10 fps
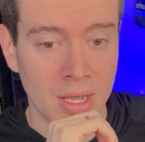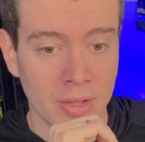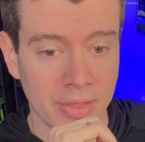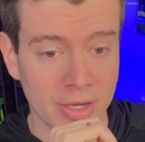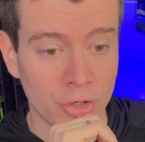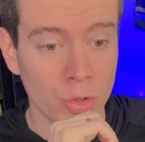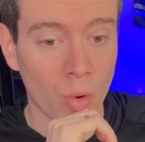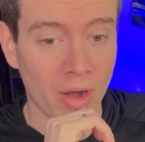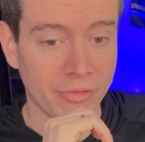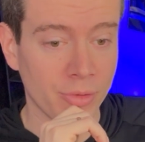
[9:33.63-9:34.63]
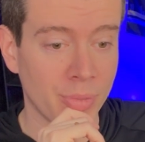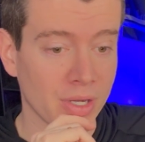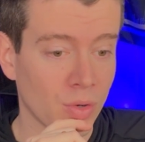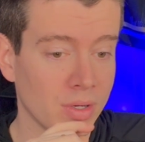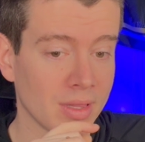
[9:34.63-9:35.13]
They do offer
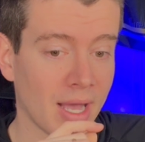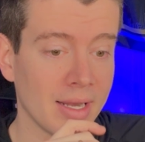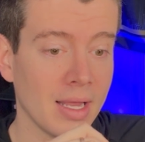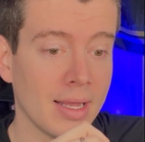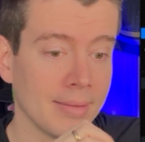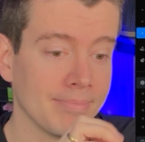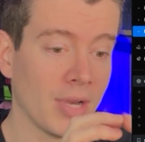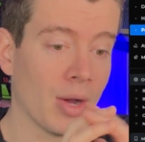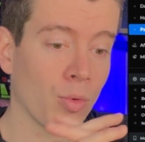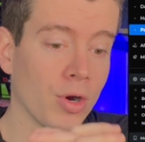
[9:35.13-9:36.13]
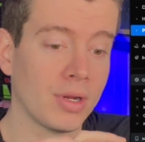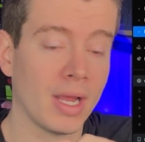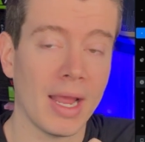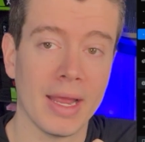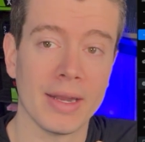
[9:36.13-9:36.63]
Bitcoin Lightning Network,
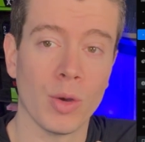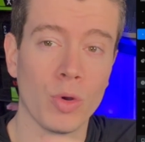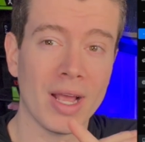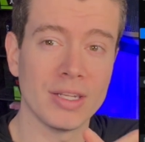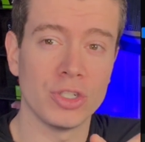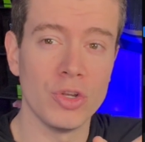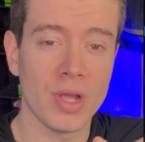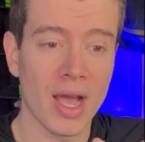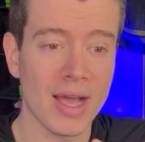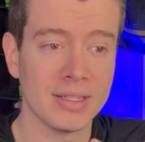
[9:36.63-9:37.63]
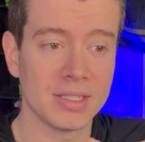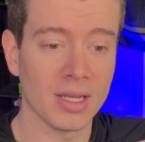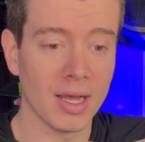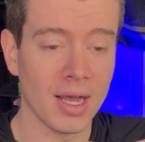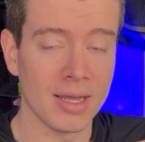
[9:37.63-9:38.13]
and I want to ask you guys,
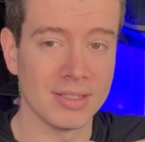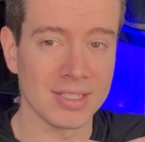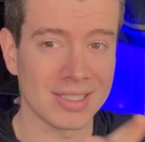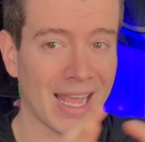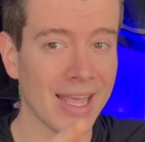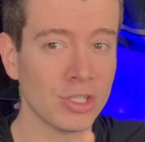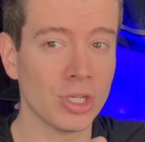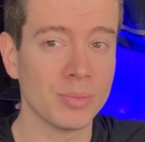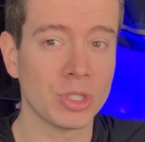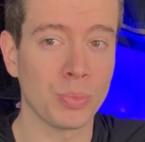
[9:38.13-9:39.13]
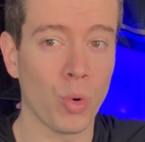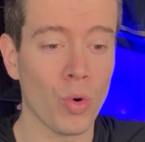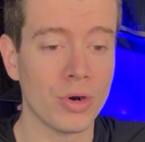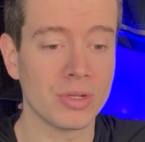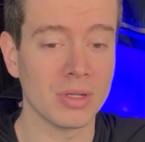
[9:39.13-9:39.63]
uh, does Tangem
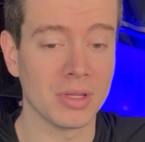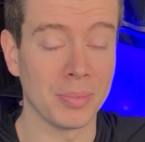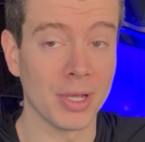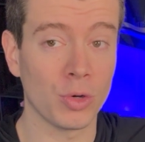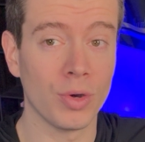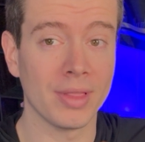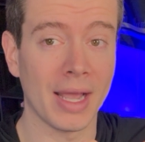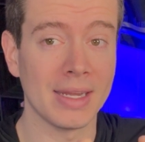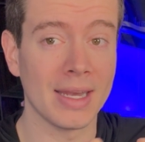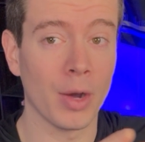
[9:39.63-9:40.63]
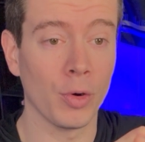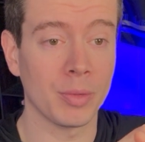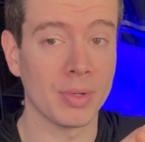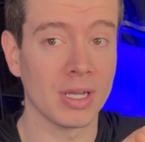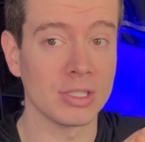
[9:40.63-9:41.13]
support the Bitcoin Lightning Network?
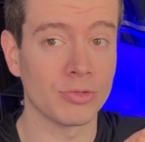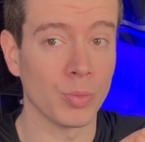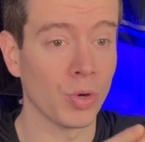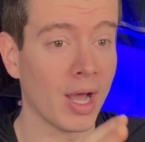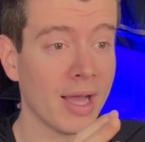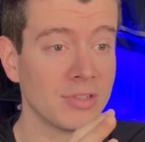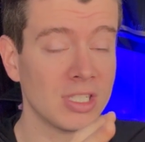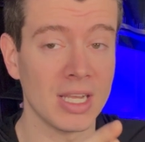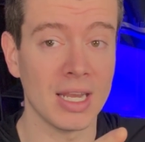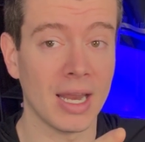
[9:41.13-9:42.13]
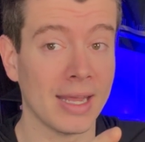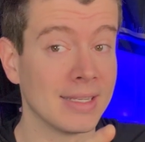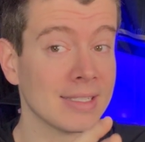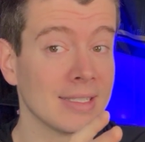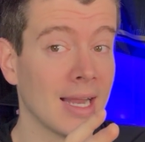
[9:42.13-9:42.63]
Because from what I've seen, it
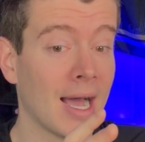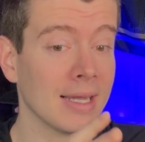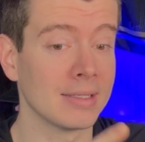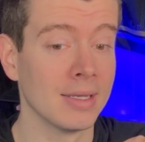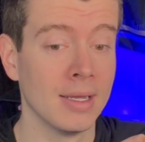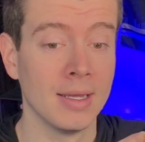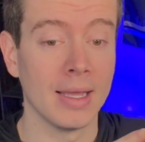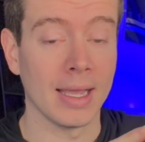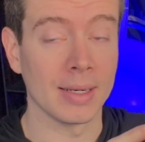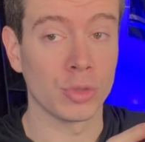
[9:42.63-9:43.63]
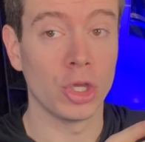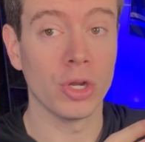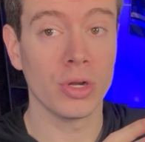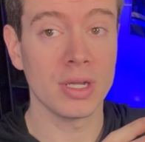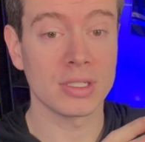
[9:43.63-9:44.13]
does not. And I'm
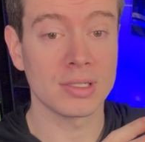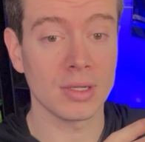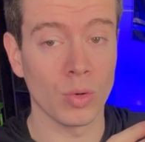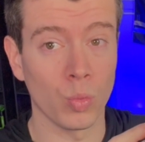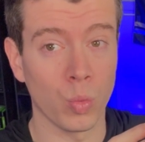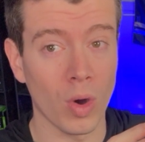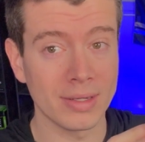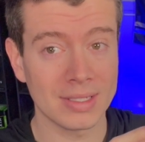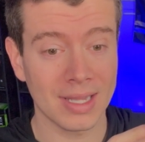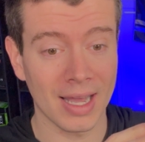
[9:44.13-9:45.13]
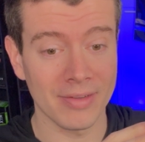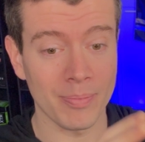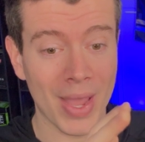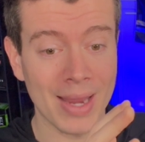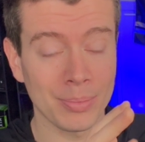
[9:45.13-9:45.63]
curious what kind of
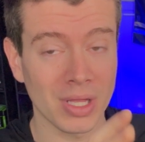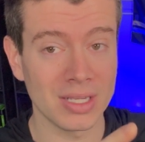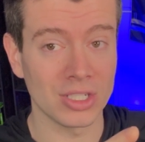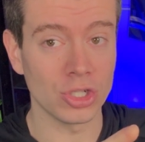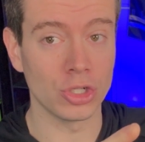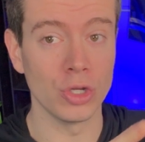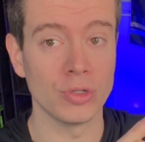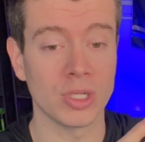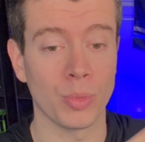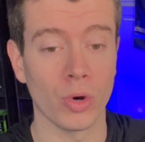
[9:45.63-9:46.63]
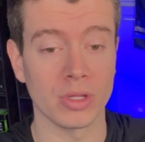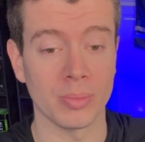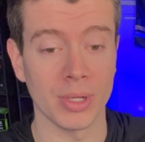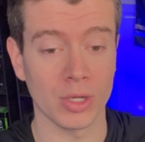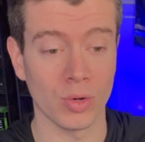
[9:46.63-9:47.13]
main places do support the
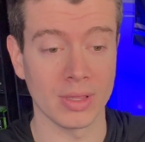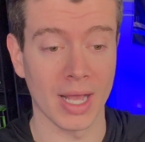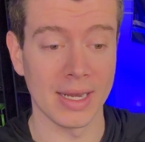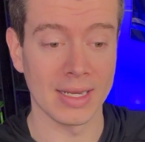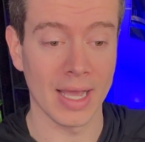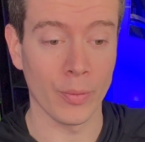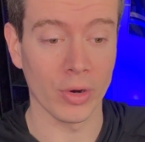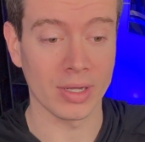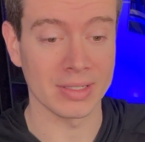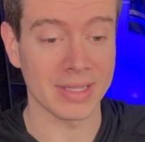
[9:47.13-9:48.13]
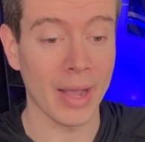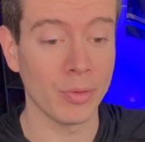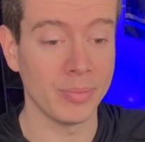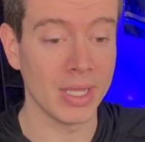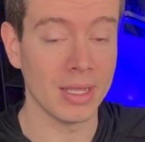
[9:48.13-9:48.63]
Bitcoin Lightning Network, because that
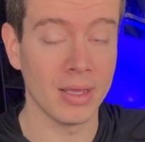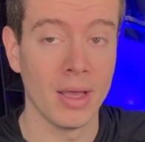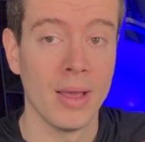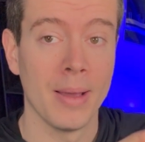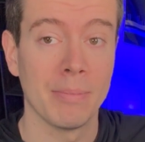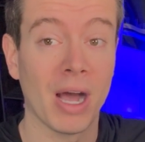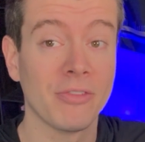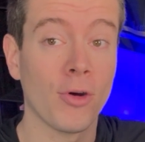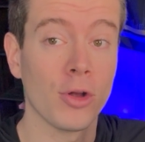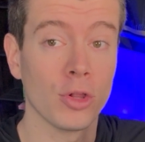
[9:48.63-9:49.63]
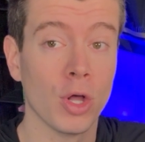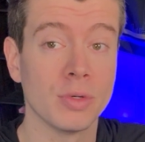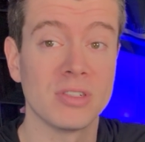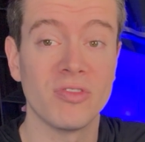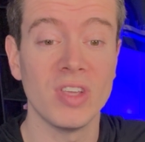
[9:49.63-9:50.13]
would be by far the
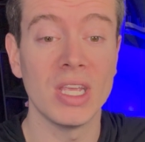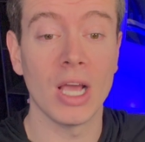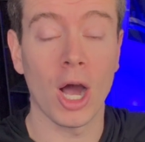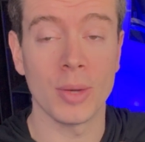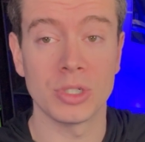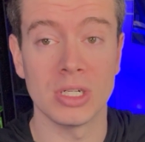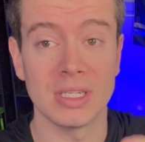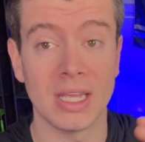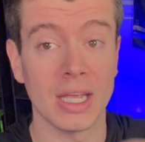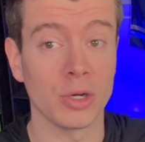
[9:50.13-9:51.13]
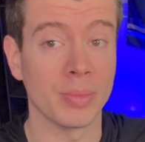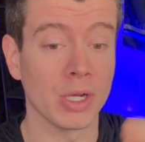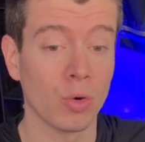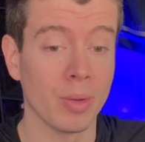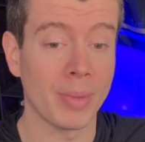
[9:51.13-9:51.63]
lowest fee option to get your
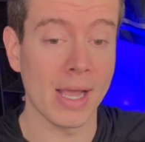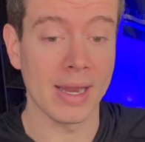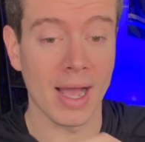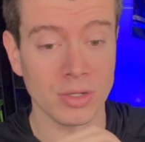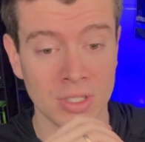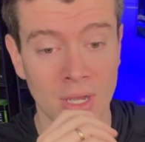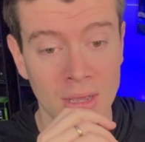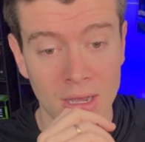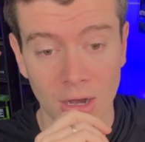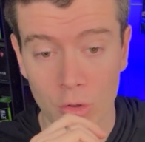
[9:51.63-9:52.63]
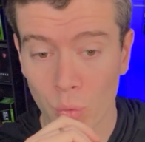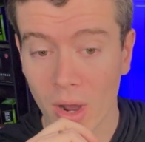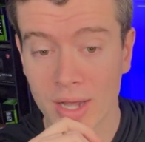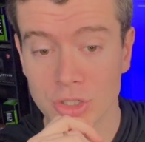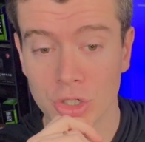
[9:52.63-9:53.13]
Bitcoin paid out.
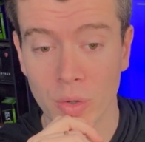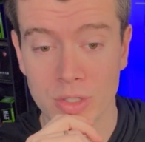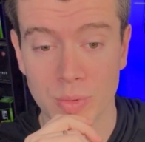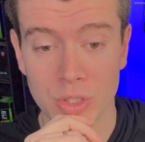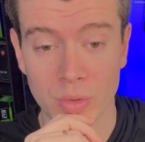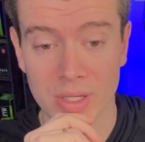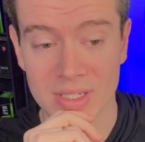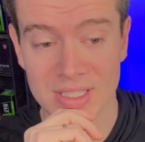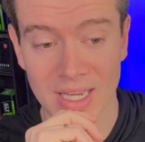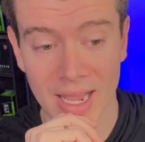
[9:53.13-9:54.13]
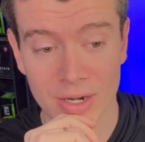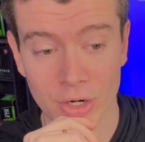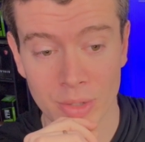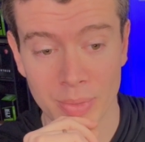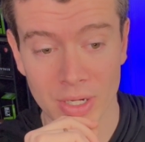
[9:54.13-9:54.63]
Otherwise, you're going to be doing the
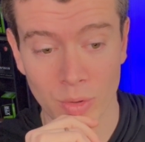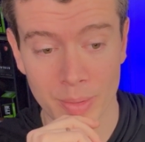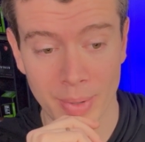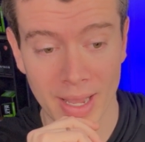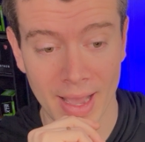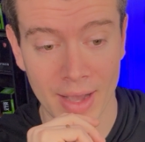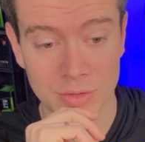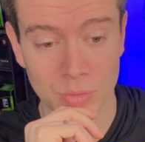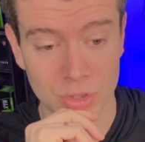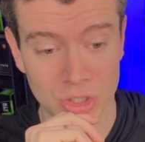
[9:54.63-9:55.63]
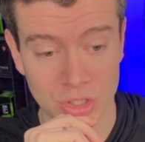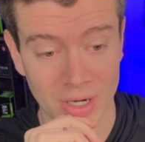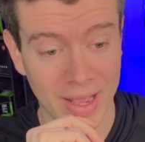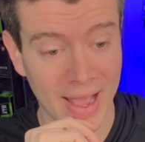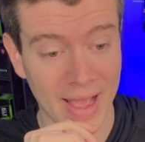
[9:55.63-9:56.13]
standard Bitcoin payout, which is going
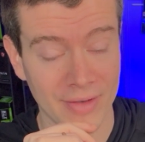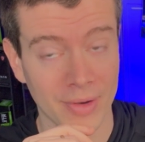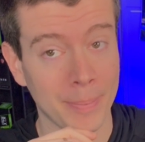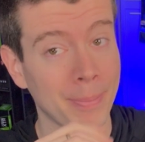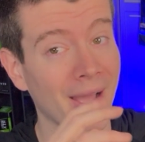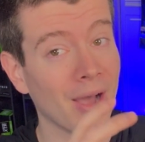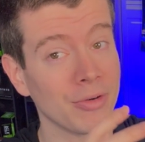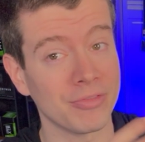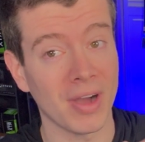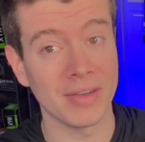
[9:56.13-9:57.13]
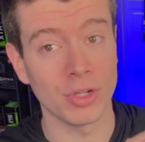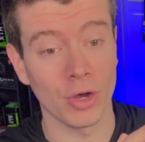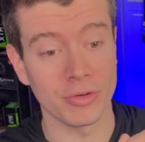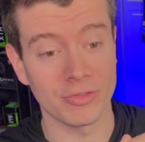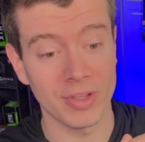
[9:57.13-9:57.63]
to have about a five
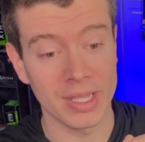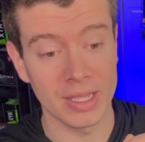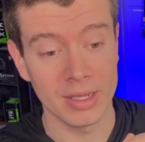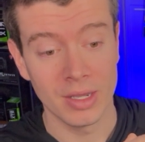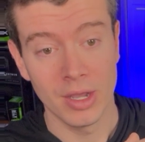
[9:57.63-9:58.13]
dollar fee,